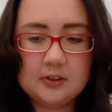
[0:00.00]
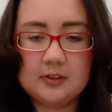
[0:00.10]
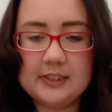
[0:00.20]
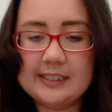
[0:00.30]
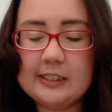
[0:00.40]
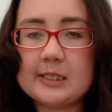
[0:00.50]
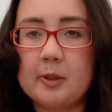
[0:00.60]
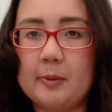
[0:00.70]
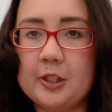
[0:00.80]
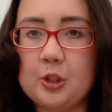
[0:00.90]
there's a little
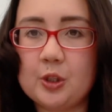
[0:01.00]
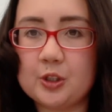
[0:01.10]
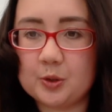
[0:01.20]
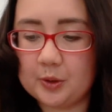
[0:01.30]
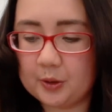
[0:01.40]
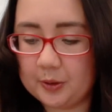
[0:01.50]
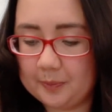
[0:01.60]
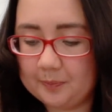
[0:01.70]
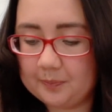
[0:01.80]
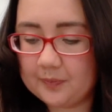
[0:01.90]
experiment that you can do at home.
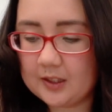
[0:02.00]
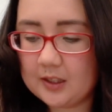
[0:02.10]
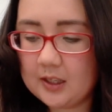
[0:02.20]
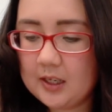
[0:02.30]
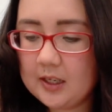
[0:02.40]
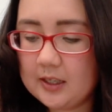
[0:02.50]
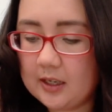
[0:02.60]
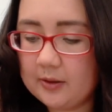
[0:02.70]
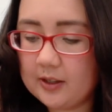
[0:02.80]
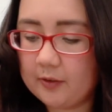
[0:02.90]

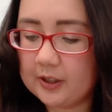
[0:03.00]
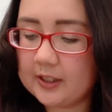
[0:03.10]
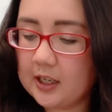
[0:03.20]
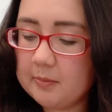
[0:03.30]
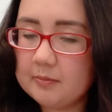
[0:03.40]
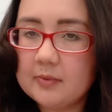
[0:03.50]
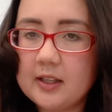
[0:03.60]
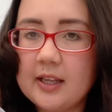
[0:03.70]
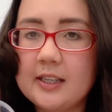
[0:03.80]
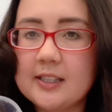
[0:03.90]
Now, I've got a cup,
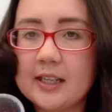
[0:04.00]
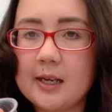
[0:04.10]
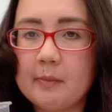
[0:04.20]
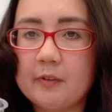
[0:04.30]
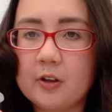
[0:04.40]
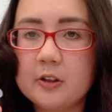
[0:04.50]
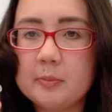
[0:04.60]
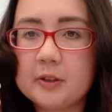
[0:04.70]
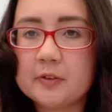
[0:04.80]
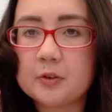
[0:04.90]
and in that cup I've got a little
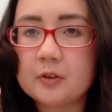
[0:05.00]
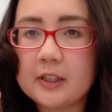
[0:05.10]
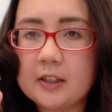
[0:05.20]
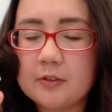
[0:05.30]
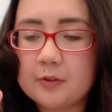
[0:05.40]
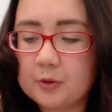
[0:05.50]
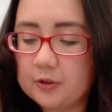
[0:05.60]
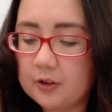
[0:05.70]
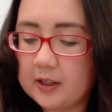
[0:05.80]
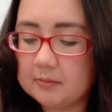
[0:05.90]
bit of green food
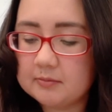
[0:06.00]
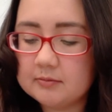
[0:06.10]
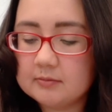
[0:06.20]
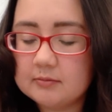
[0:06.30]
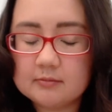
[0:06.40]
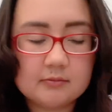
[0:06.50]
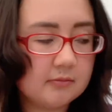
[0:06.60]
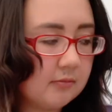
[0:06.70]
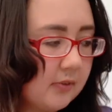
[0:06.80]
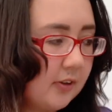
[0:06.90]
dye.
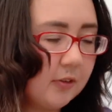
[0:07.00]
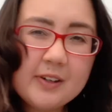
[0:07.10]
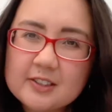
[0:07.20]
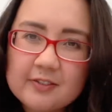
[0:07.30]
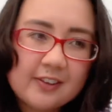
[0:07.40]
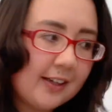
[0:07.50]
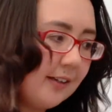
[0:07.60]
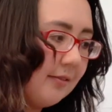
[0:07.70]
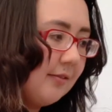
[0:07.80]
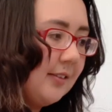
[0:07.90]
And the reason for
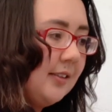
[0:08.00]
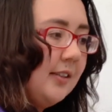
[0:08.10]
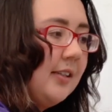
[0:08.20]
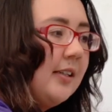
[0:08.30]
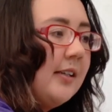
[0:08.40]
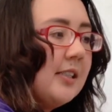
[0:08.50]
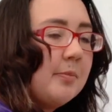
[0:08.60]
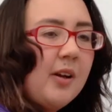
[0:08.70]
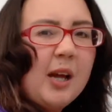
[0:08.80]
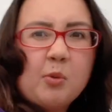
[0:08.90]
that is
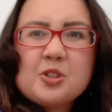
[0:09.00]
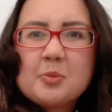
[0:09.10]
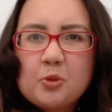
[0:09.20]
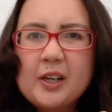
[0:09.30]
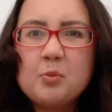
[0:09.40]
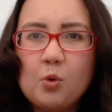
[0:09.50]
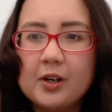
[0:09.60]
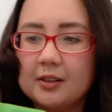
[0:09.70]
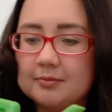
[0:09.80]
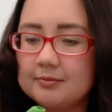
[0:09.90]
I want some green water.